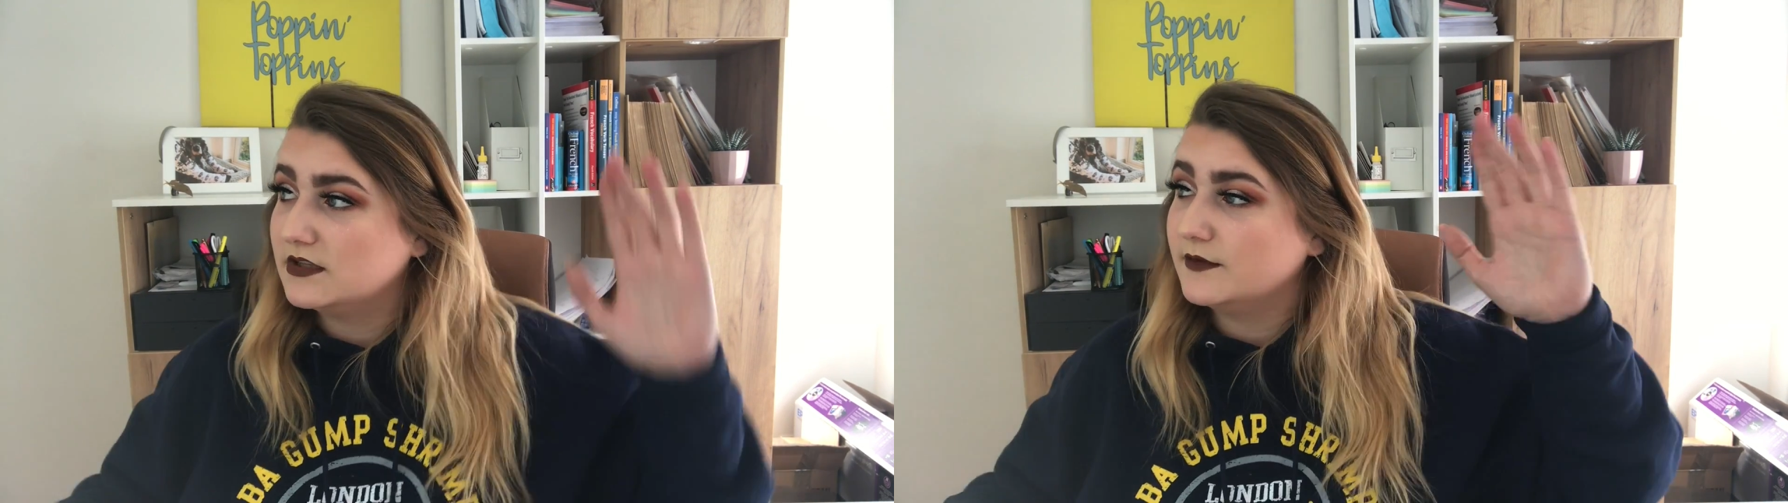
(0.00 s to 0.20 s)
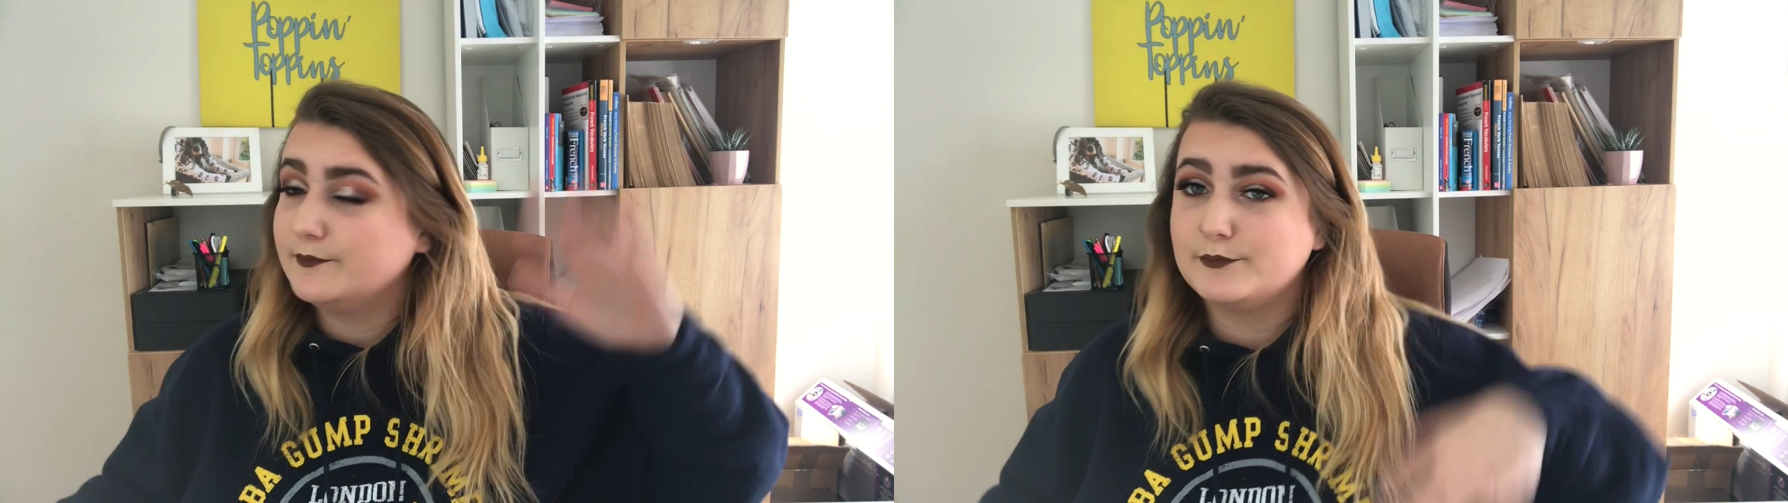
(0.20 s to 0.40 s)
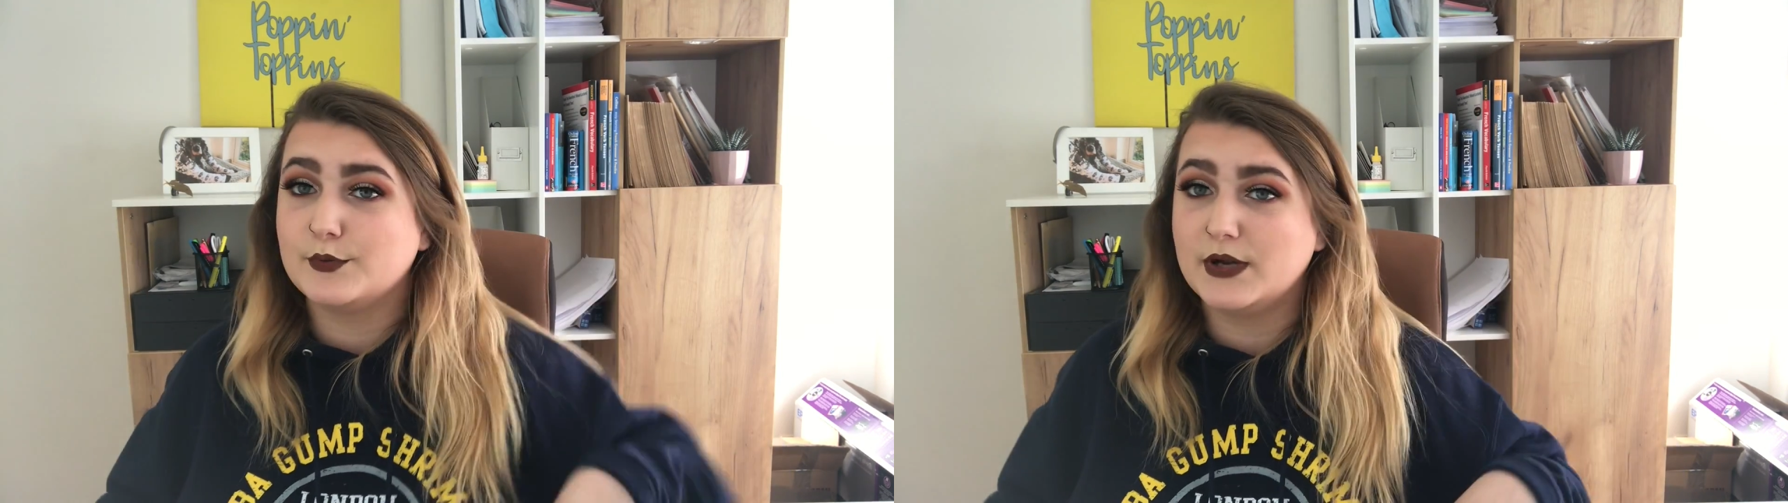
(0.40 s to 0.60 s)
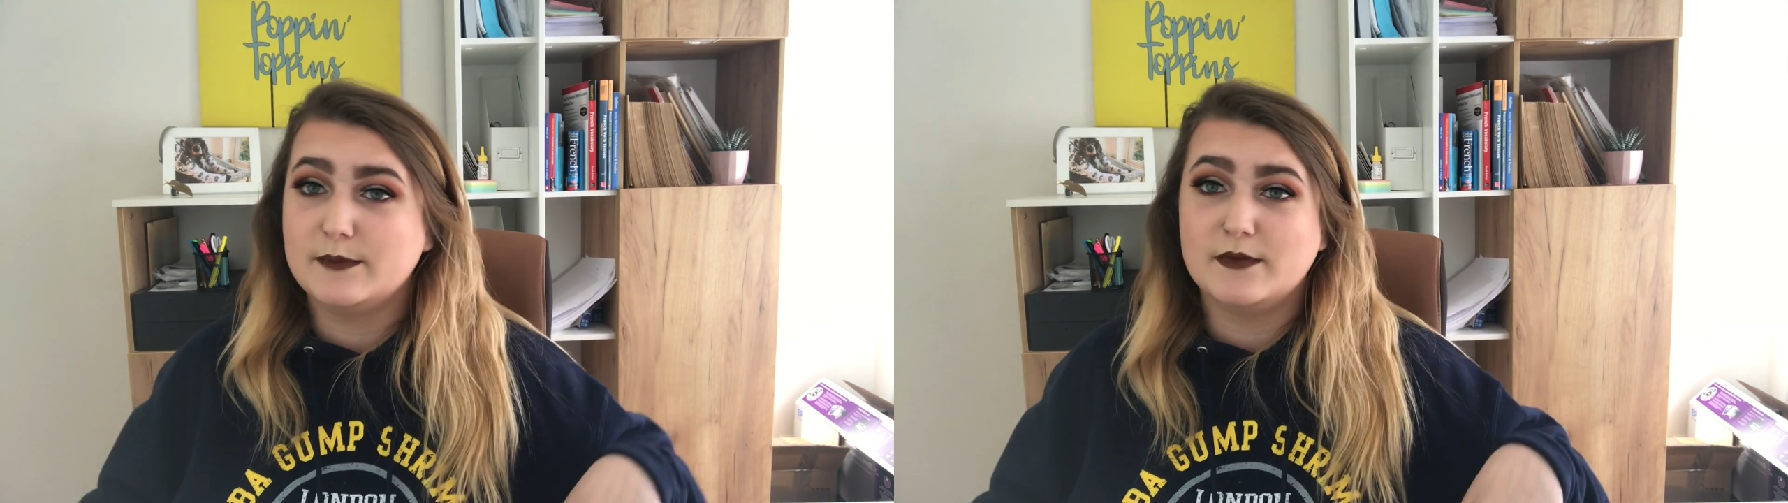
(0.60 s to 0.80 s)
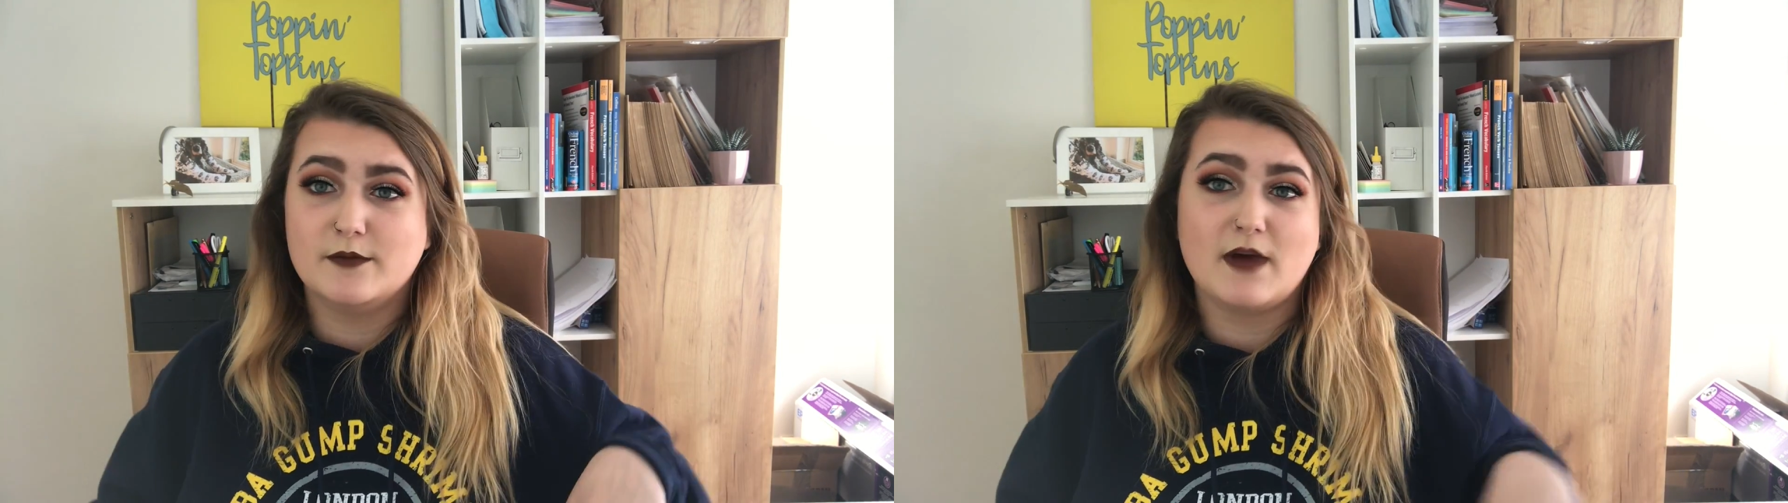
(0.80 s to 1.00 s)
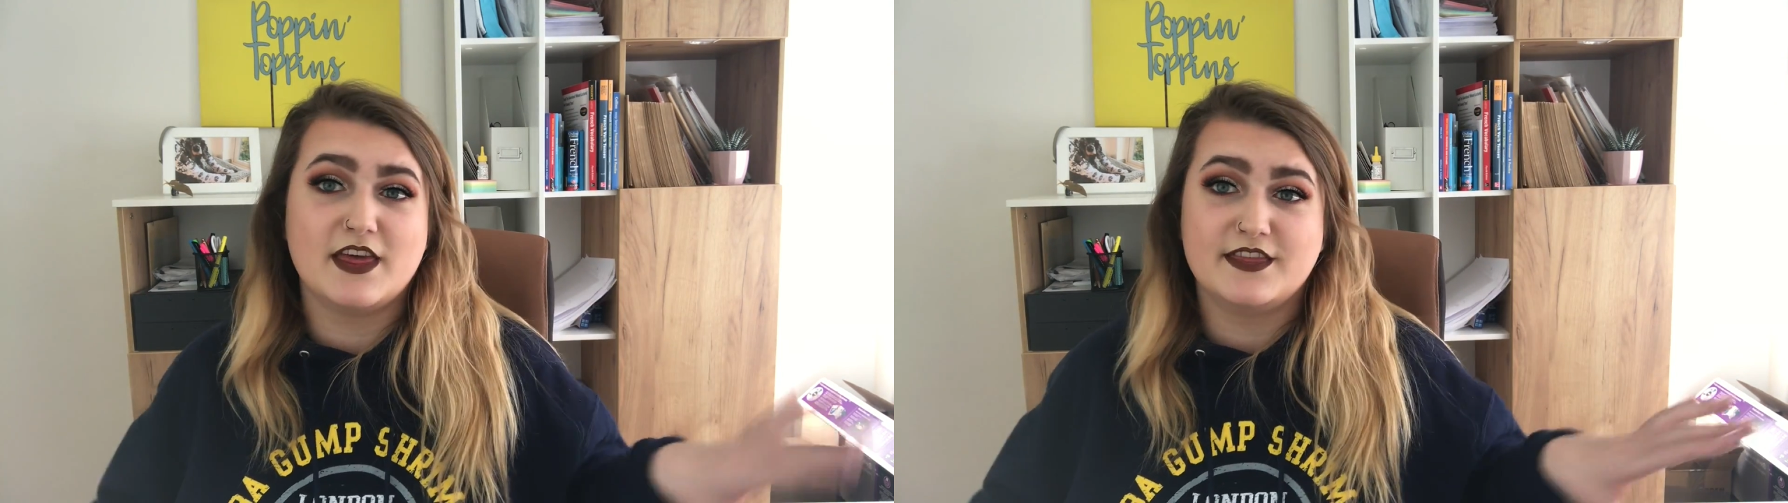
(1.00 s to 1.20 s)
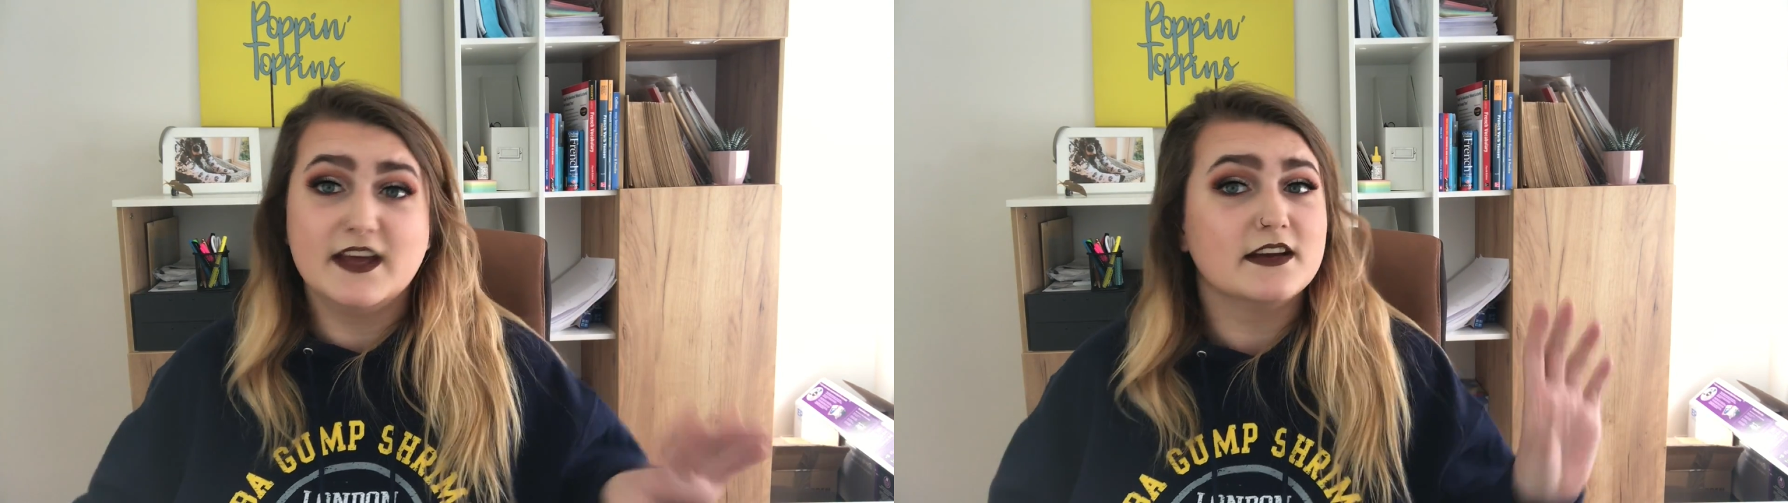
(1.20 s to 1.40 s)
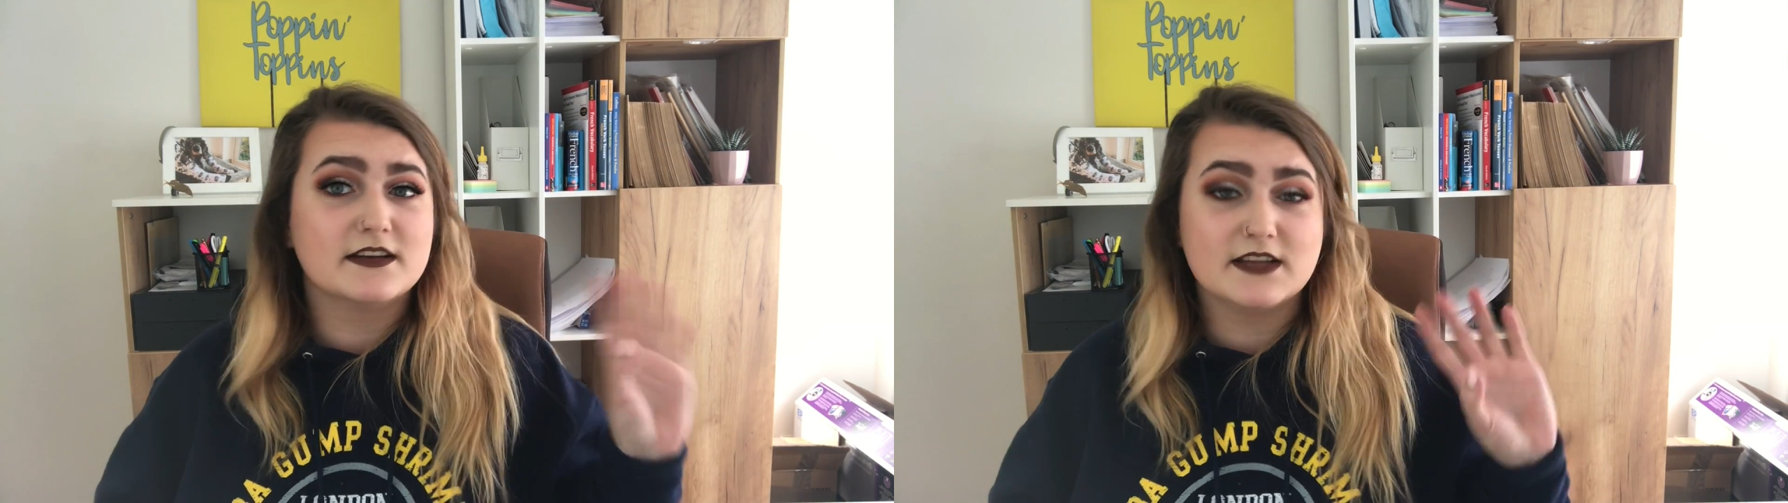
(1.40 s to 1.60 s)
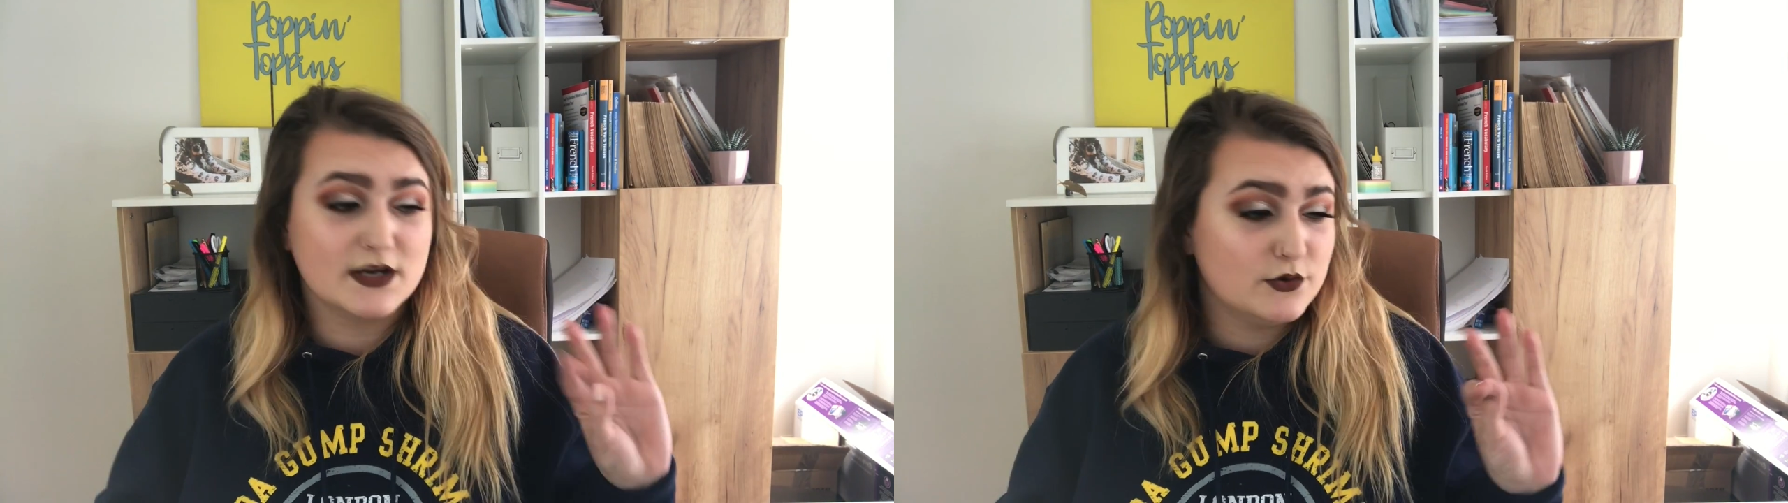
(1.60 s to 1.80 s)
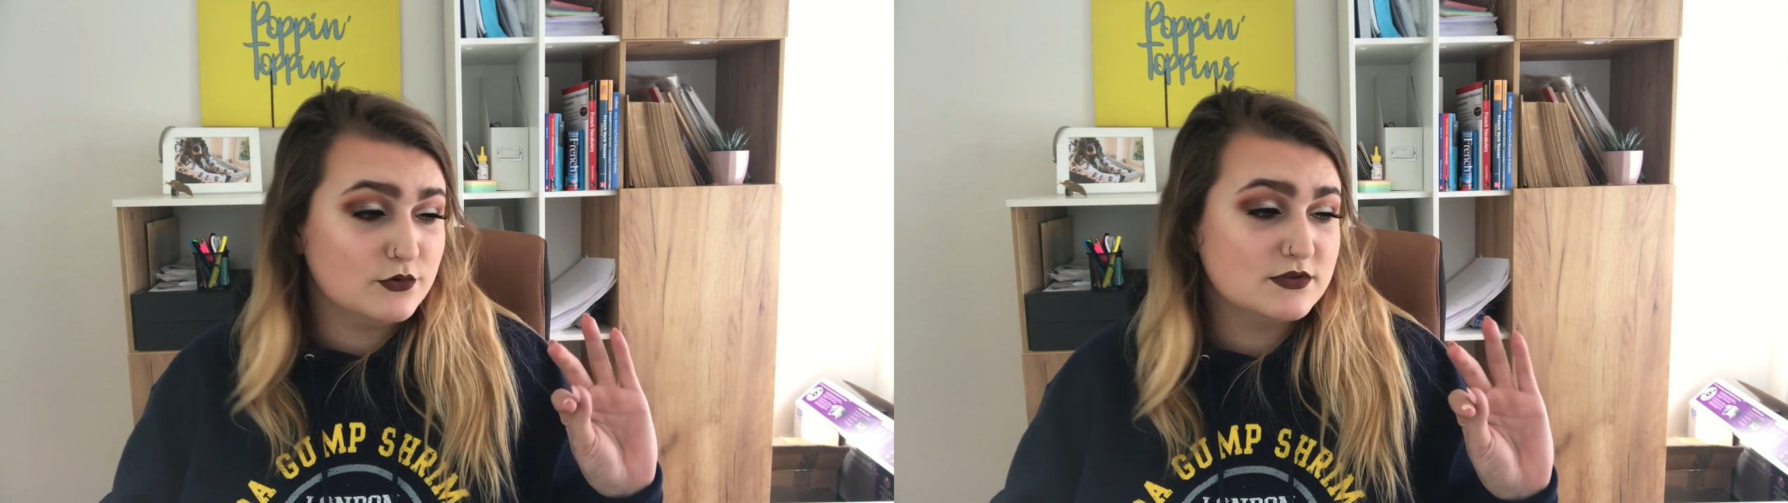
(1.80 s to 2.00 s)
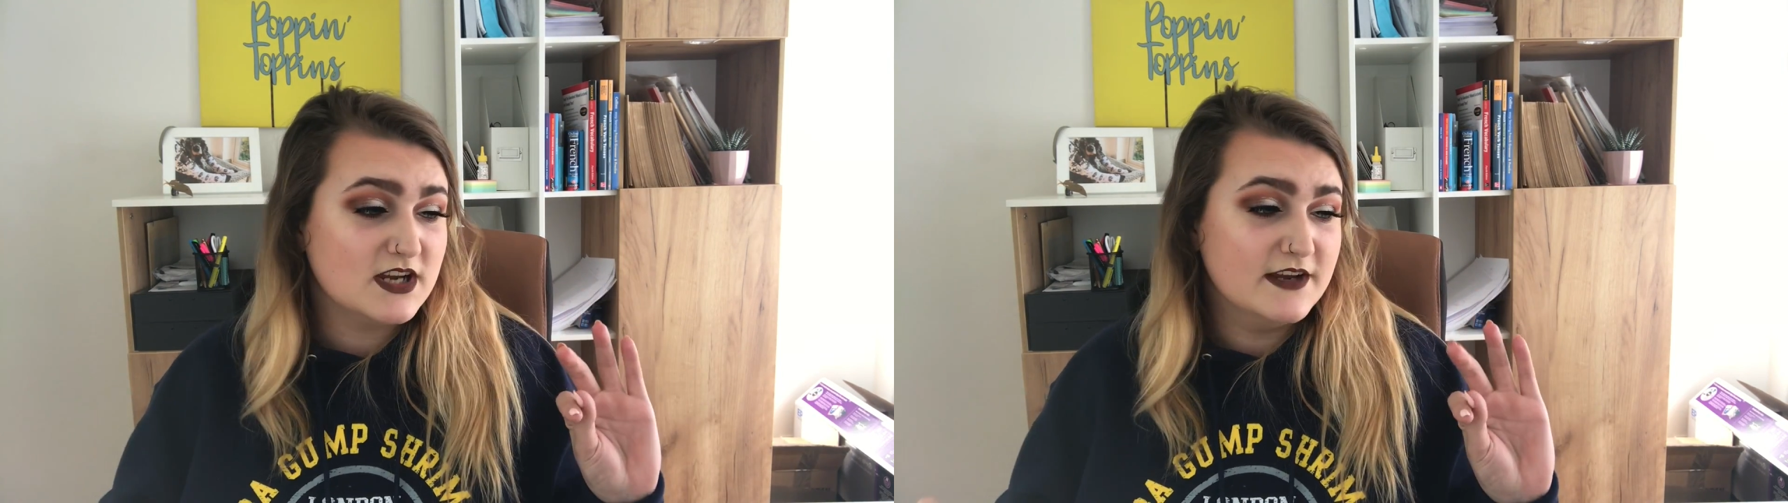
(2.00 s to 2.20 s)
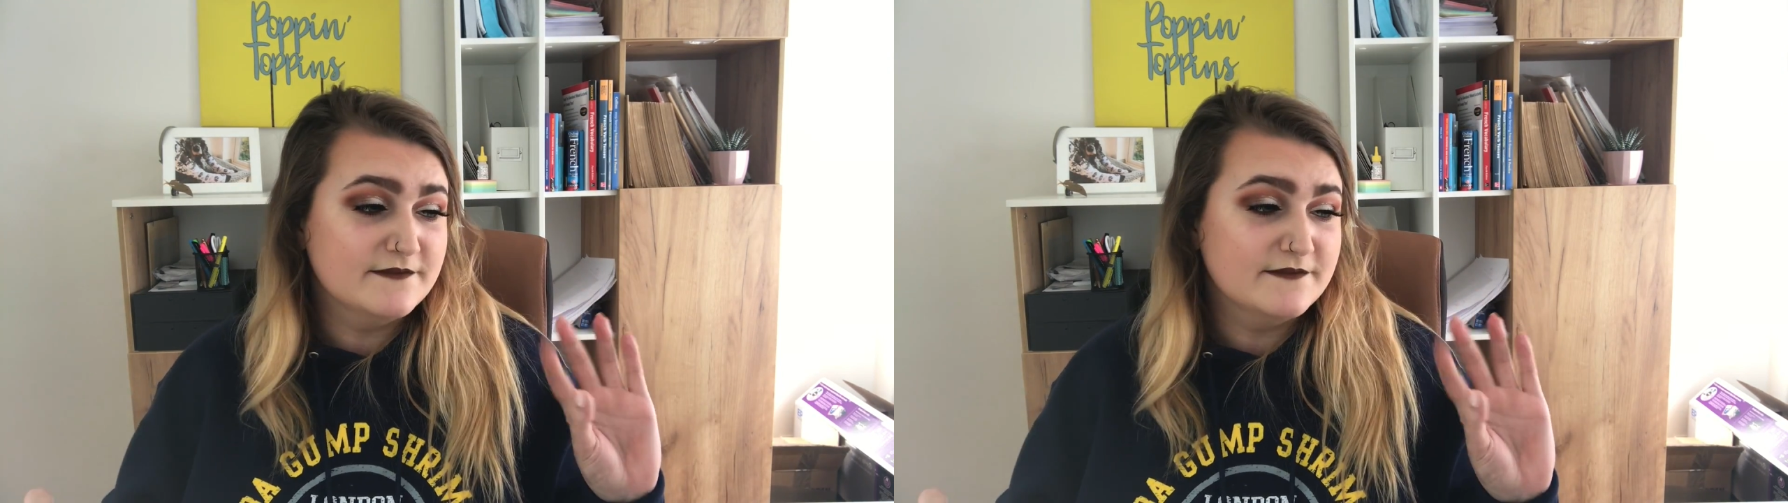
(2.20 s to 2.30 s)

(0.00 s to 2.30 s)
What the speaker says: the premium, I think they're called.